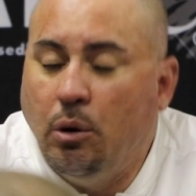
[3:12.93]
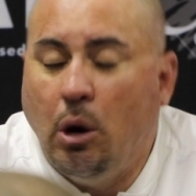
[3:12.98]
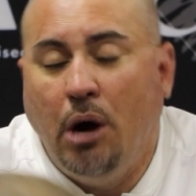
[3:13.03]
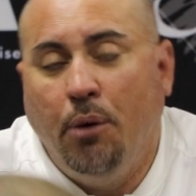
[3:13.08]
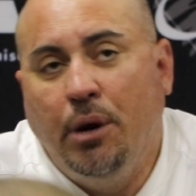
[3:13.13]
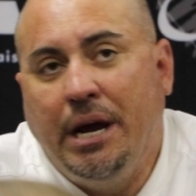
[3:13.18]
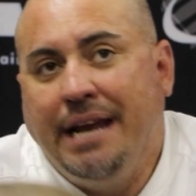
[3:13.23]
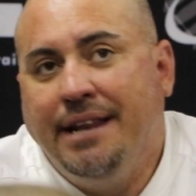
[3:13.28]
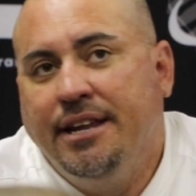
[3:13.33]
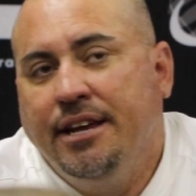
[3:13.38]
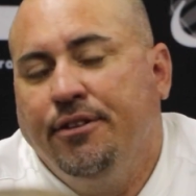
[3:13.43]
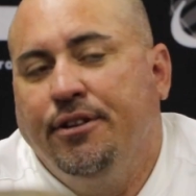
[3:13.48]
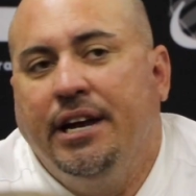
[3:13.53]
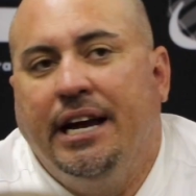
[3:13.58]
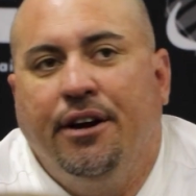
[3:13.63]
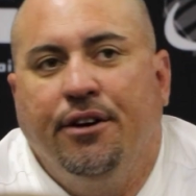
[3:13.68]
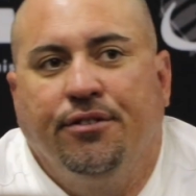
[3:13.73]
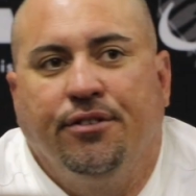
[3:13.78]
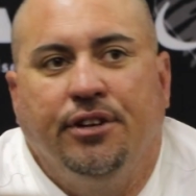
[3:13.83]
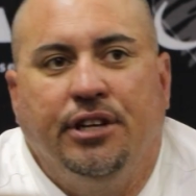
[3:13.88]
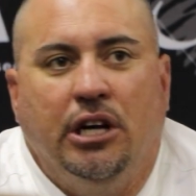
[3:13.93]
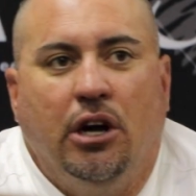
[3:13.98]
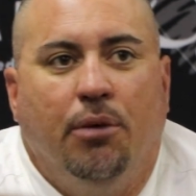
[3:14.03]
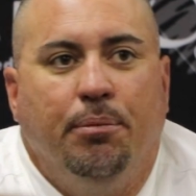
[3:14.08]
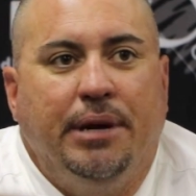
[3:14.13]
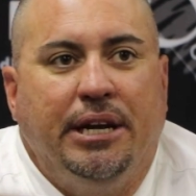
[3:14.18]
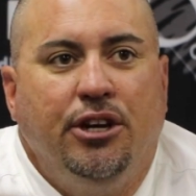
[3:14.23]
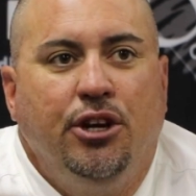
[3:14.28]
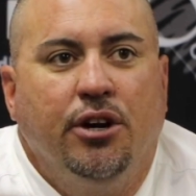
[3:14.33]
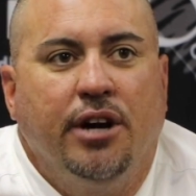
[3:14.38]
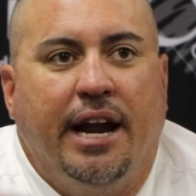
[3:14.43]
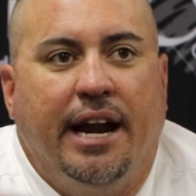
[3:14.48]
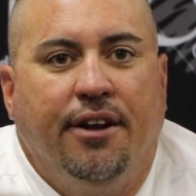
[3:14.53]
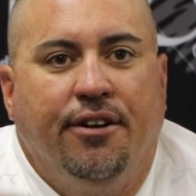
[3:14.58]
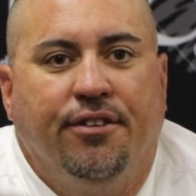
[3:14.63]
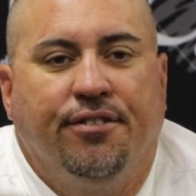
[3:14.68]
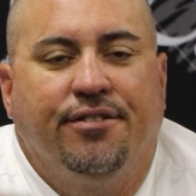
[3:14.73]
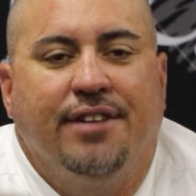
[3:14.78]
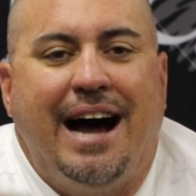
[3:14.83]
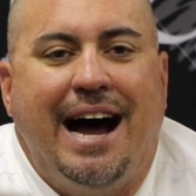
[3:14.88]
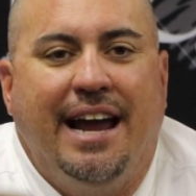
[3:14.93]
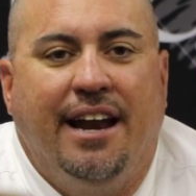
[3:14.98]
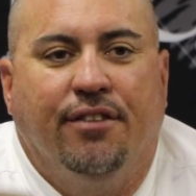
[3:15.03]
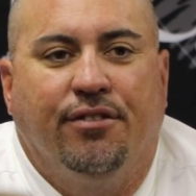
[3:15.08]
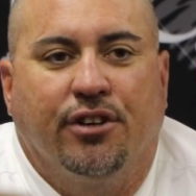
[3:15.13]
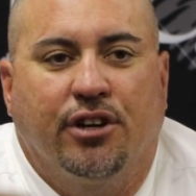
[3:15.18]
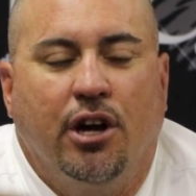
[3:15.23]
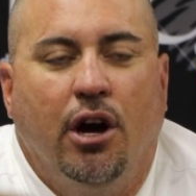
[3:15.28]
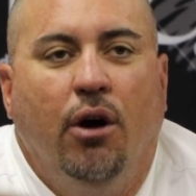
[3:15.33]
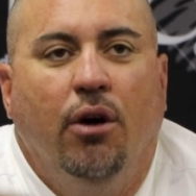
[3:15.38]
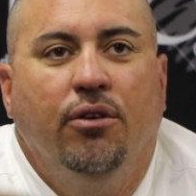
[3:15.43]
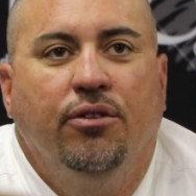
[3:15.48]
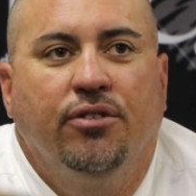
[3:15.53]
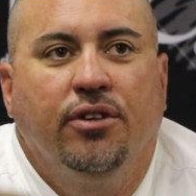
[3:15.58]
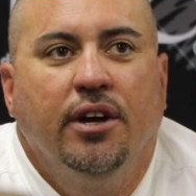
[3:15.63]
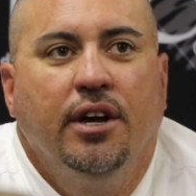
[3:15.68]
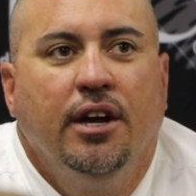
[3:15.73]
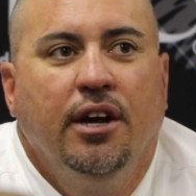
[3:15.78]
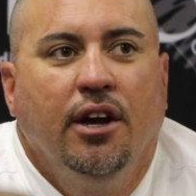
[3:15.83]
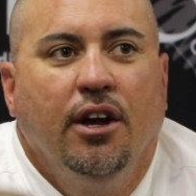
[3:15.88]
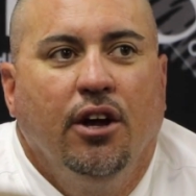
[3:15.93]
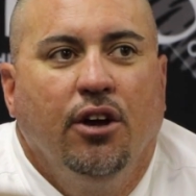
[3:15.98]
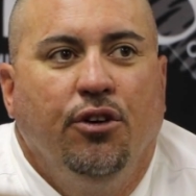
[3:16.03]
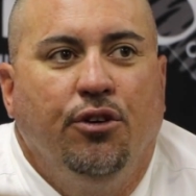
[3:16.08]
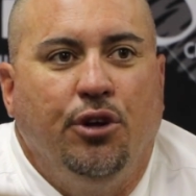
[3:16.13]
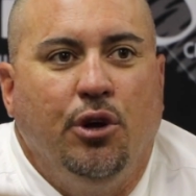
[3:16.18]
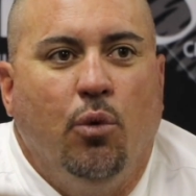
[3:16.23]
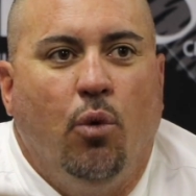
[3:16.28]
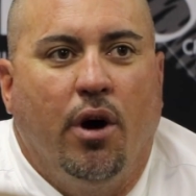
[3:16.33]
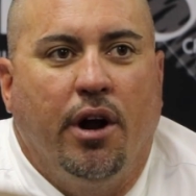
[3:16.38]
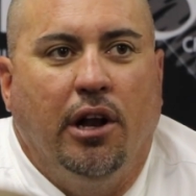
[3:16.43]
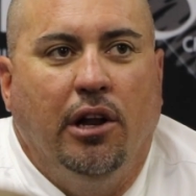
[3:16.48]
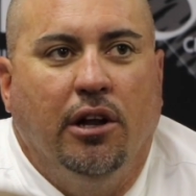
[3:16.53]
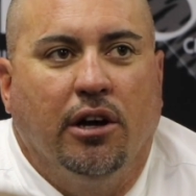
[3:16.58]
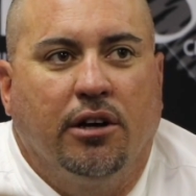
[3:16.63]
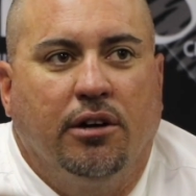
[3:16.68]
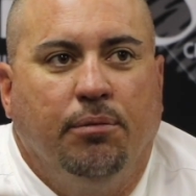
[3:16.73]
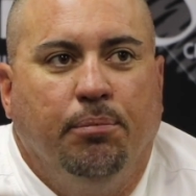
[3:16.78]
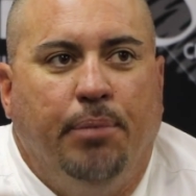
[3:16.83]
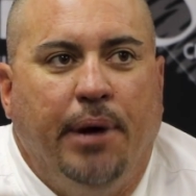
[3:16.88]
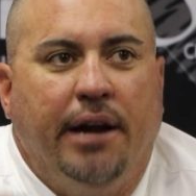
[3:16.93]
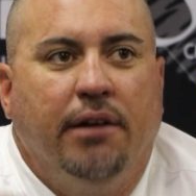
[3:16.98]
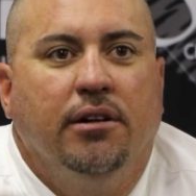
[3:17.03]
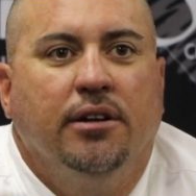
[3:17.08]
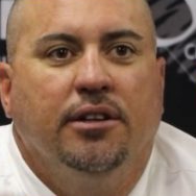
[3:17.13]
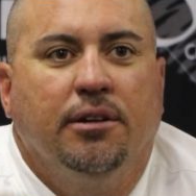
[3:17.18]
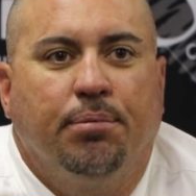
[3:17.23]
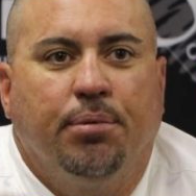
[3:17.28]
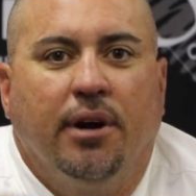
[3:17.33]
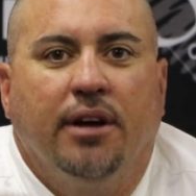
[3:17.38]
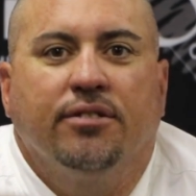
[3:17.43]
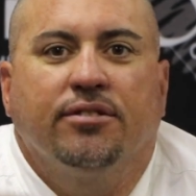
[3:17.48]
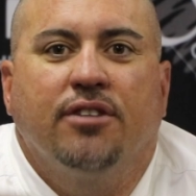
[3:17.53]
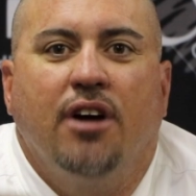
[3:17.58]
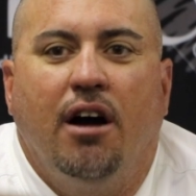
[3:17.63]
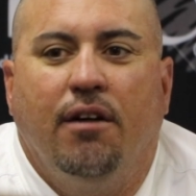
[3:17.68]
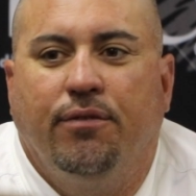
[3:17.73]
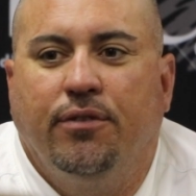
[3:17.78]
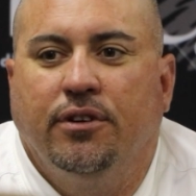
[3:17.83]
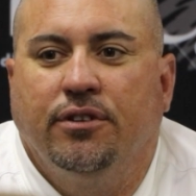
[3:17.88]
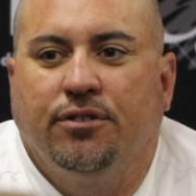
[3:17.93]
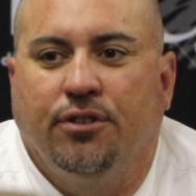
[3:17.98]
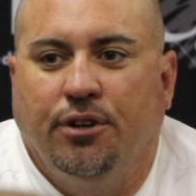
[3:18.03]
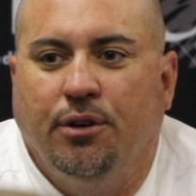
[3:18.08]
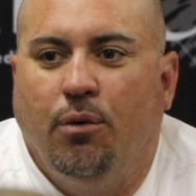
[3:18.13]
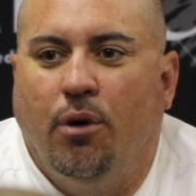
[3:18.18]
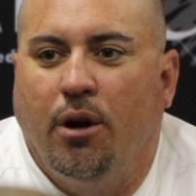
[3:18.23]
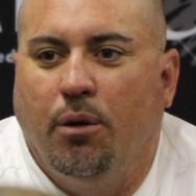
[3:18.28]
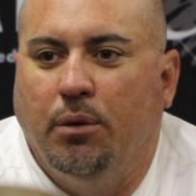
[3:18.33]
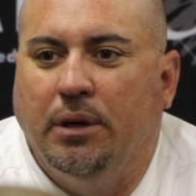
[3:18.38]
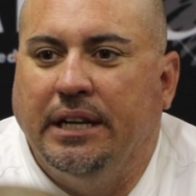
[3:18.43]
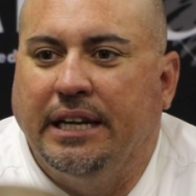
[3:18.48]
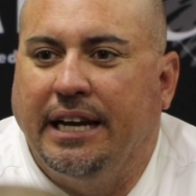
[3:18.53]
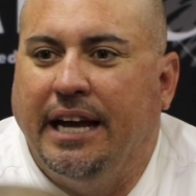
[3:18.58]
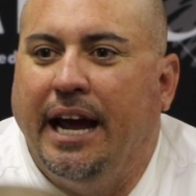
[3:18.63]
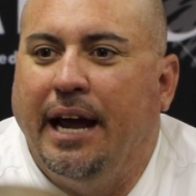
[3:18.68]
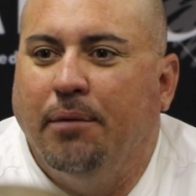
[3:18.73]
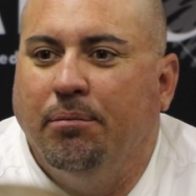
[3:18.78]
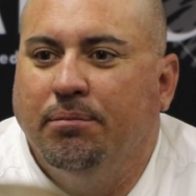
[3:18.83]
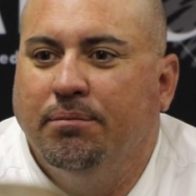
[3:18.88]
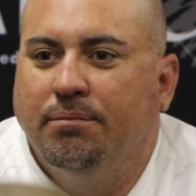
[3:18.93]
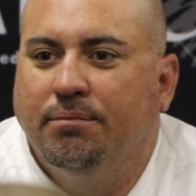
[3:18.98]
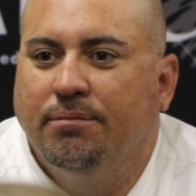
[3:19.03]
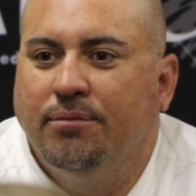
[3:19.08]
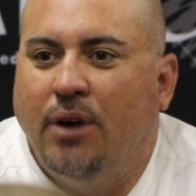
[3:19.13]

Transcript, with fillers: Here's the deal. I mean, you got to decide as a coach do you want to look better in the press conference or do you want to win the game?